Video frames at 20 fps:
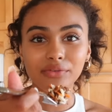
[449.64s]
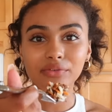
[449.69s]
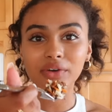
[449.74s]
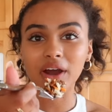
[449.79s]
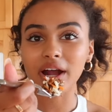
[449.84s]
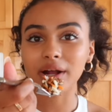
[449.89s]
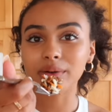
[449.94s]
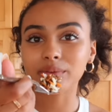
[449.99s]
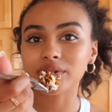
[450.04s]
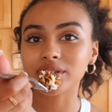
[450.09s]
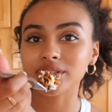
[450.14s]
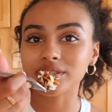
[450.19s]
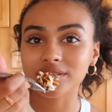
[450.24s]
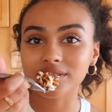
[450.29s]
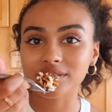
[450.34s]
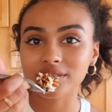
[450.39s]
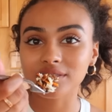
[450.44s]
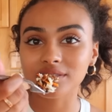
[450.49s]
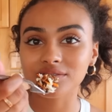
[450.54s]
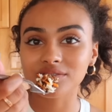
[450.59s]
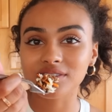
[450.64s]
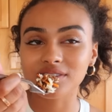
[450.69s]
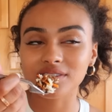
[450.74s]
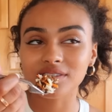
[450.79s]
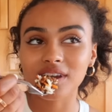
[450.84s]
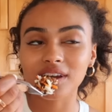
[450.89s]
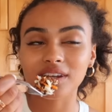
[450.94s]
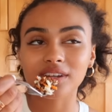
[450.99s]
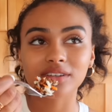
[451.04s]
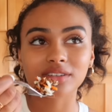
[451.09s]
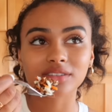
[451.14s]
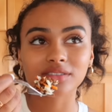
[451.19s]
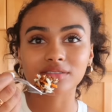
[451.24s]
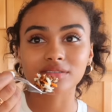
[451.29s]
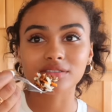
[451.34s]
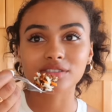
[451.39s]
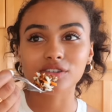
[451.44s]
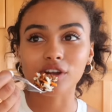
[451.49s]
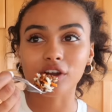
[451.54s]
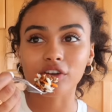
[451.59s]
if I was gonna
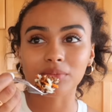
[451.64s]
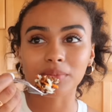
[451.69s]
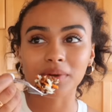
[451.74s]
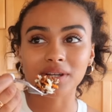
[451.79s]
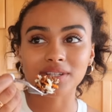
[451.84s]
starve